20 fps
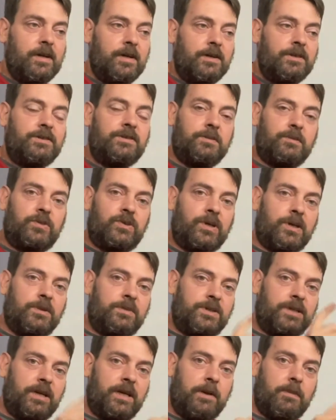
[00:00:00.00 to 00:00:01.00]

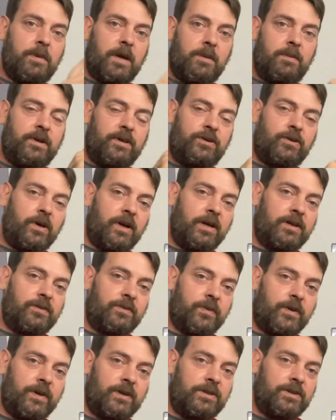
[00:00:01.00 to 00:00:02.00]
subscription and maybe
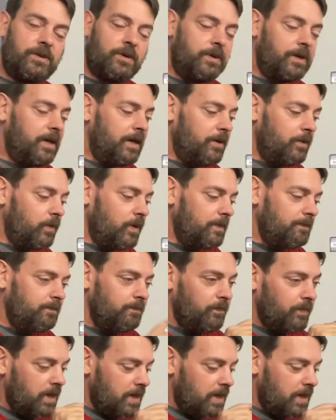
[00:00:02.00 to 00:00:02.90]
transfer it to another one,